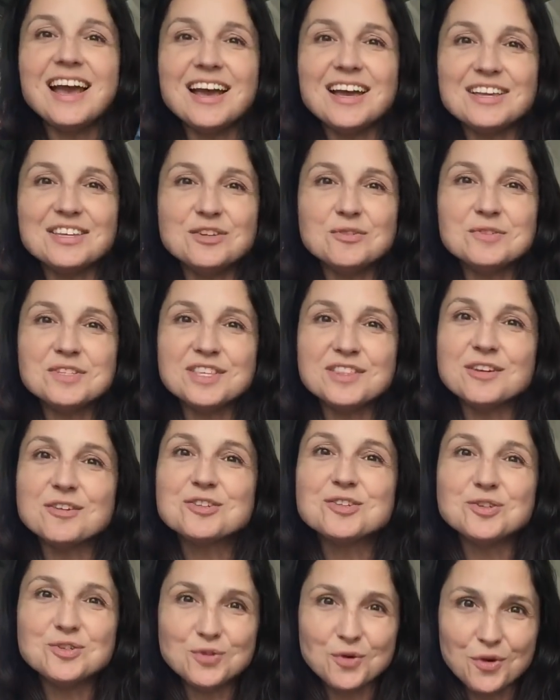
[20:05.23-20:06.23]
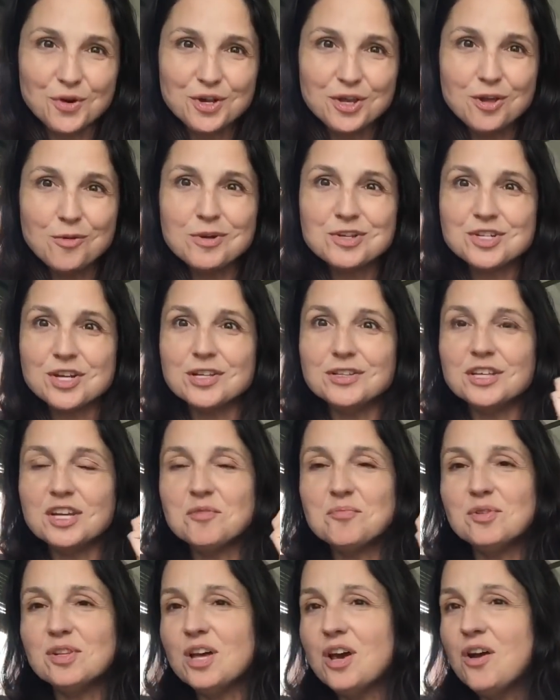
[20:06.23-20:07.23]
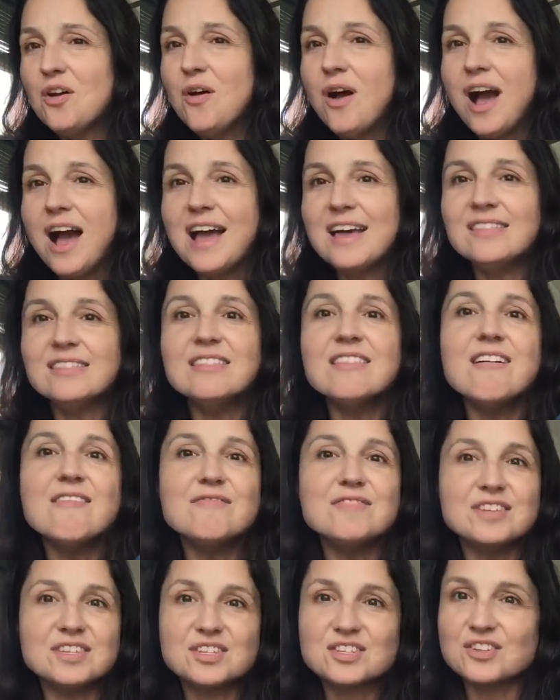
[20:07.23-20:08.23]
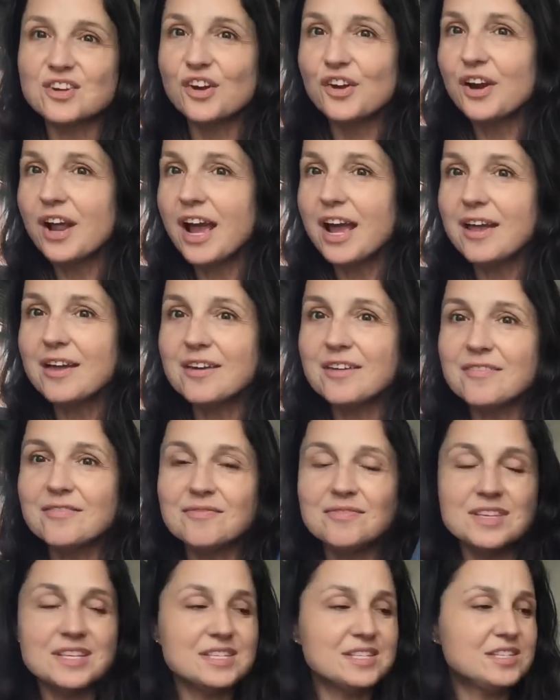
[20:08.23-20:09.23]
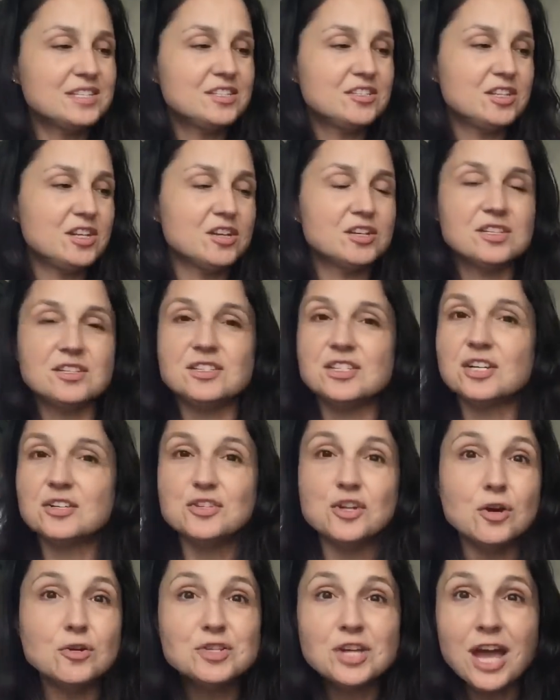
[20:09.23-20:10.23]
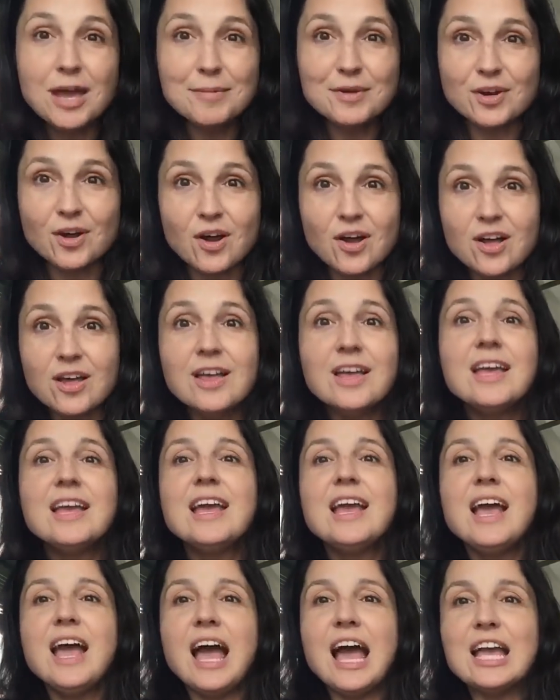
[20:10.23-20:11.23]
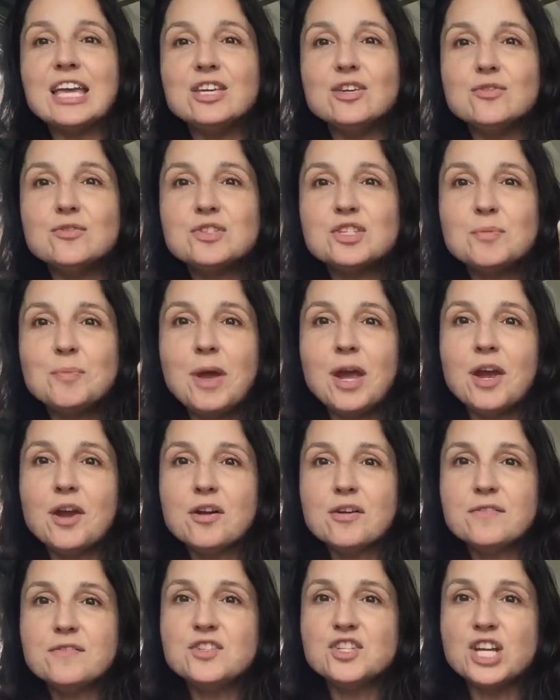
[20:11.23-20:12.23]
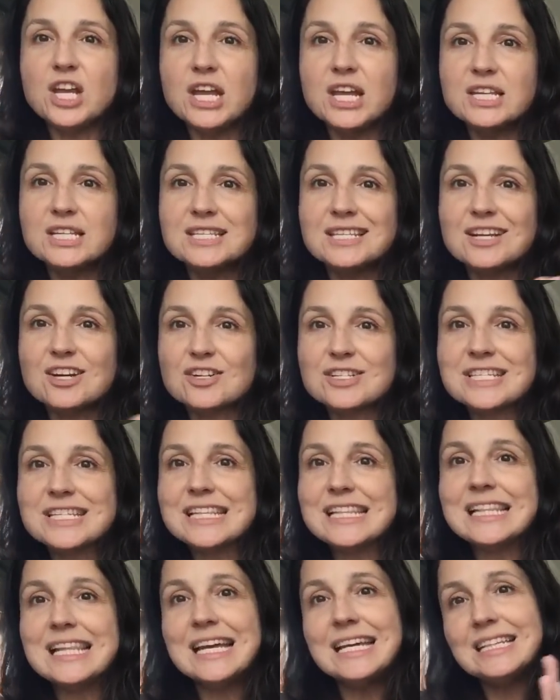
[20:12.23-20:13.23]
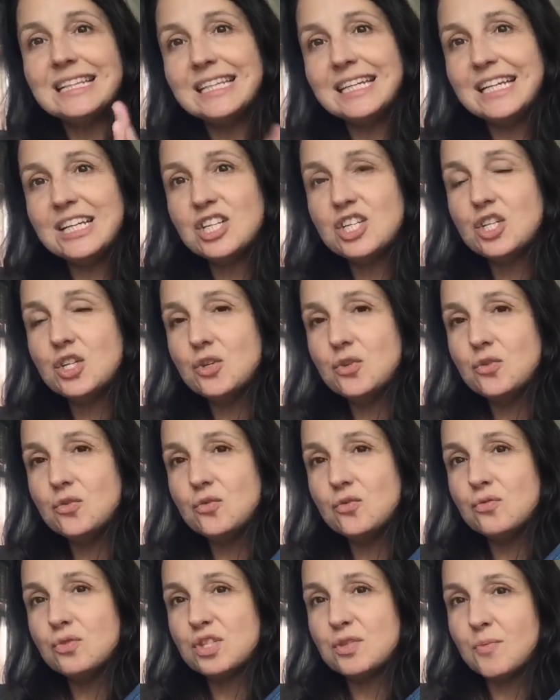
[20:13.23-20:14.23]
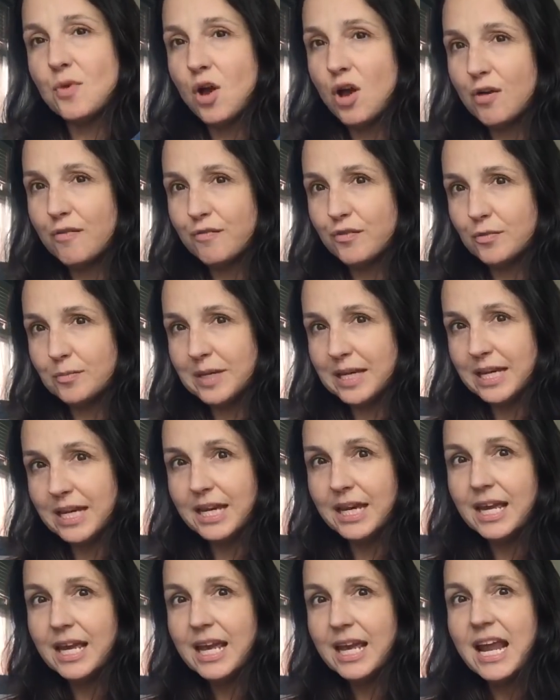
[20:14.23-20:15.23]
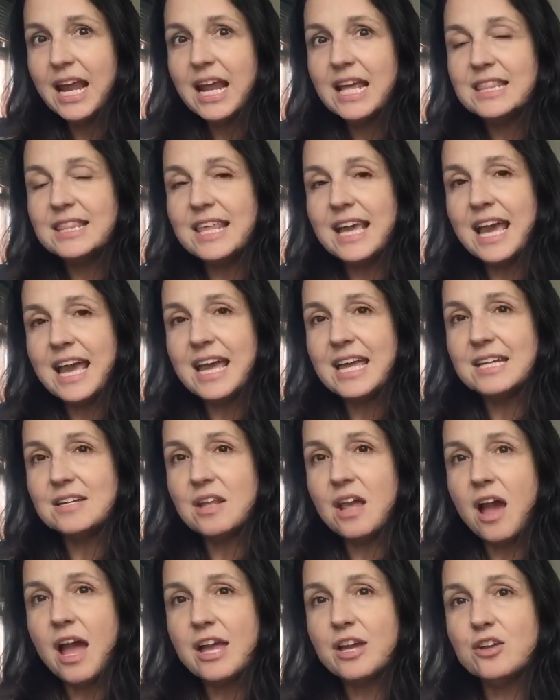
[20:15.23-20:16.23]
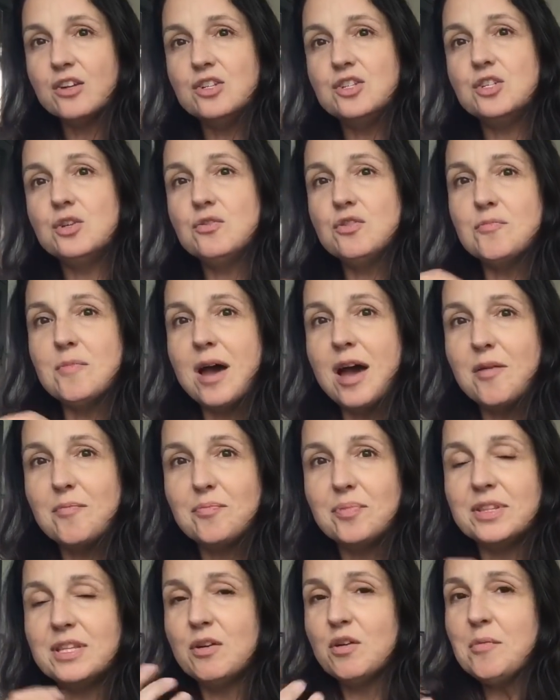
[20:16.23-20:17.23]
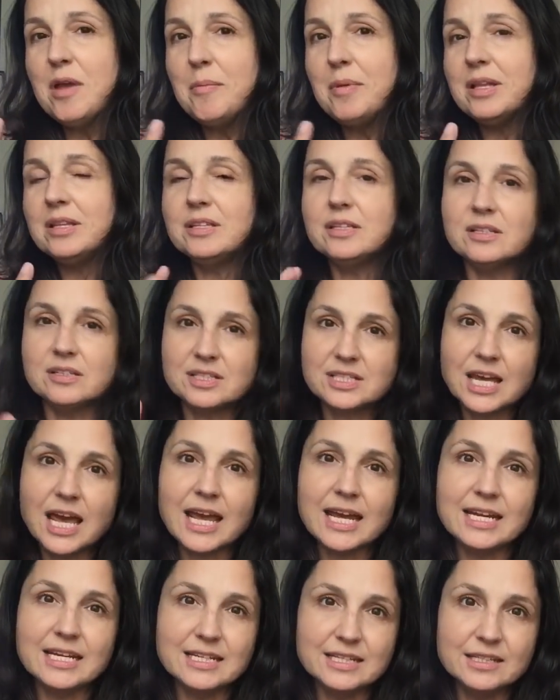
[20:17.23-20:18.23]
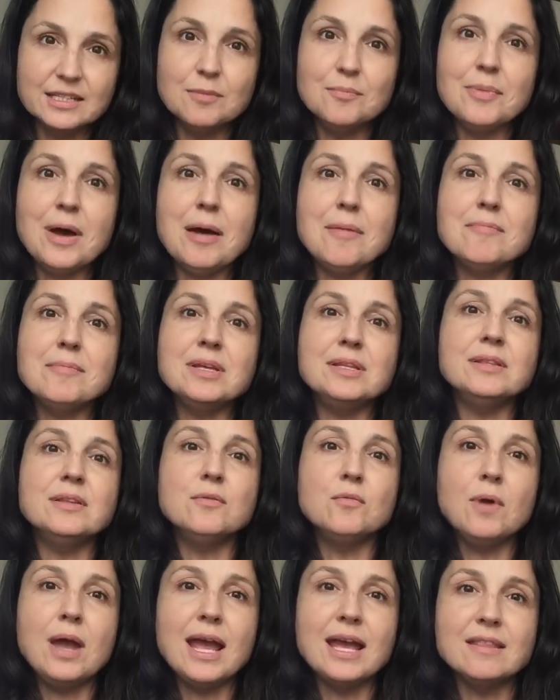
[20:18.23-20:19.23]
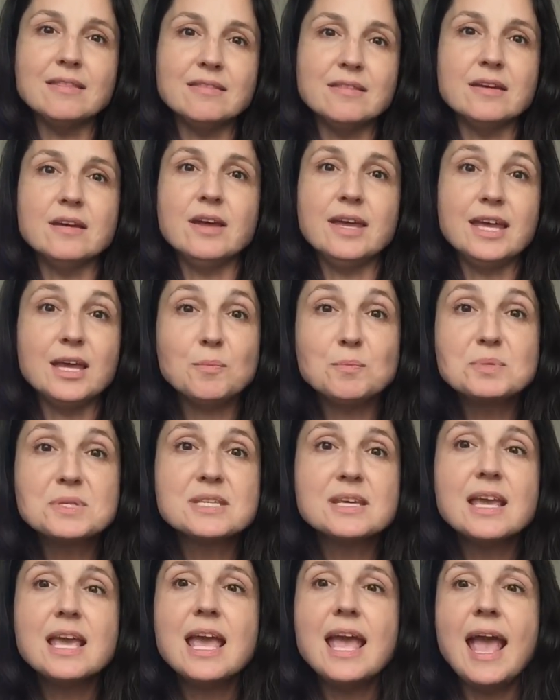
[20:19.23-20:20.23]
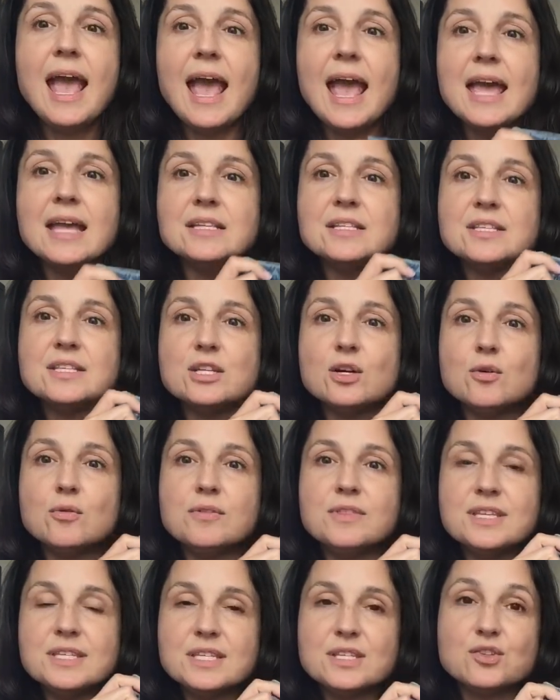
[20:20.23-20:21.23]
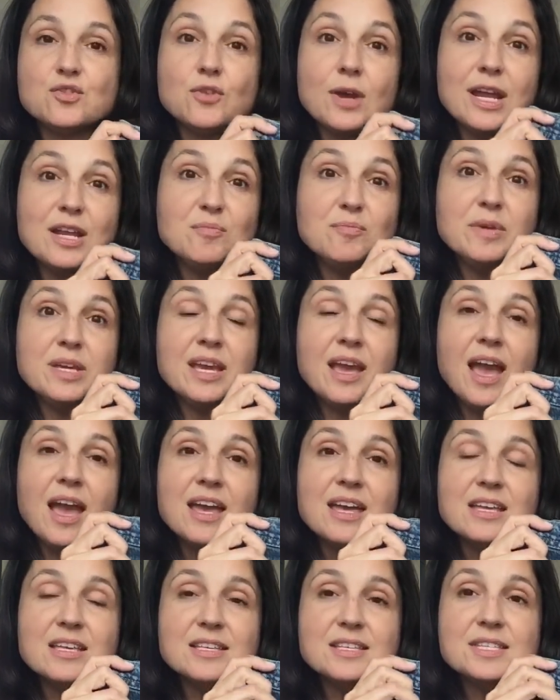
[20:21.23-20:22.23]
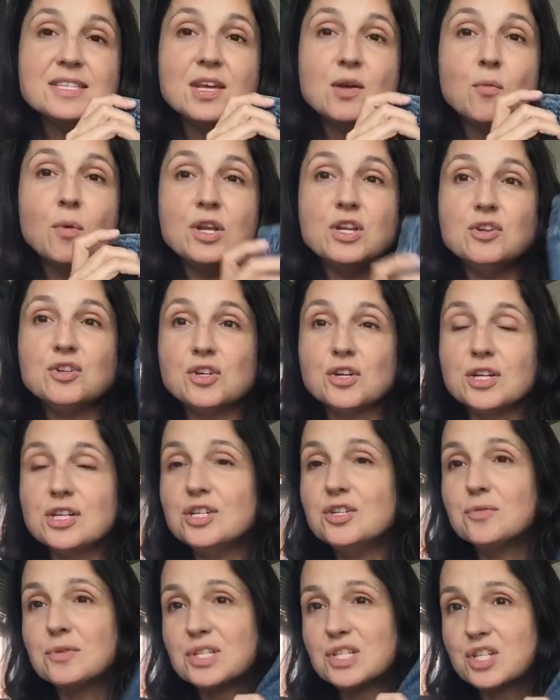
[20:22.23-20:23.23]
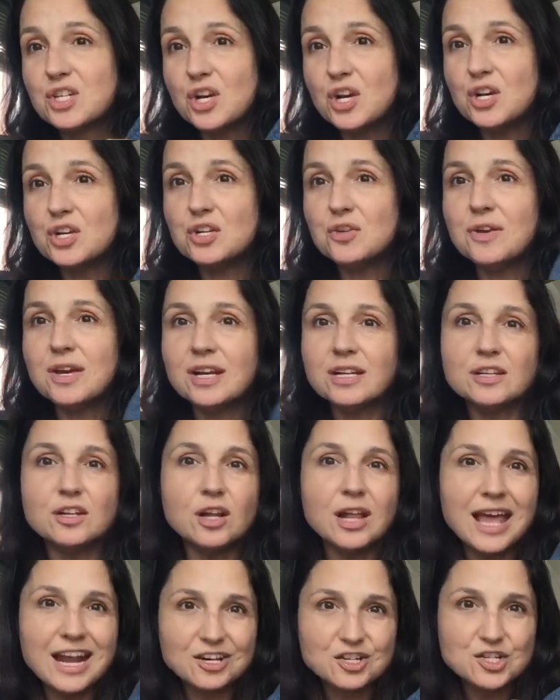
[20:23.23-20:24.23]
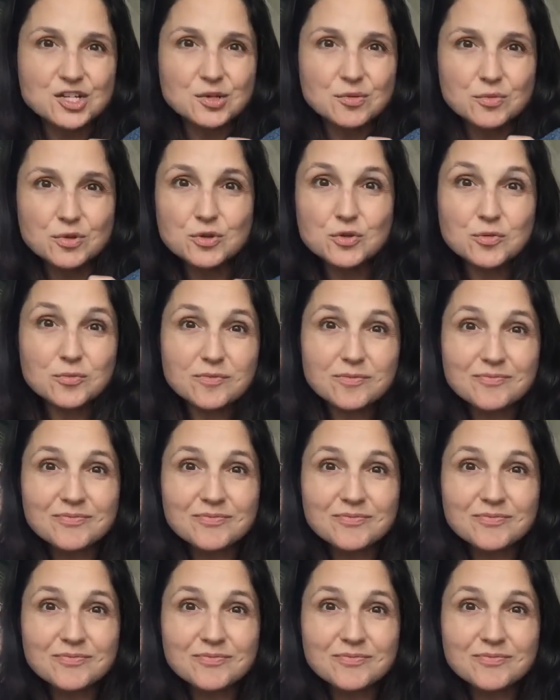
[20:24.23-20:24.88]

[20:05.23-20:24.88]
using their tutorial, which I'll link below. I love this skirt. This took no time at all. I used a pair of jeans that are slightly too small for me that I could do them up, but they're maybe a little tight in the bum and the hips. And so this is great because when you turn into a skirt, you get a little extra room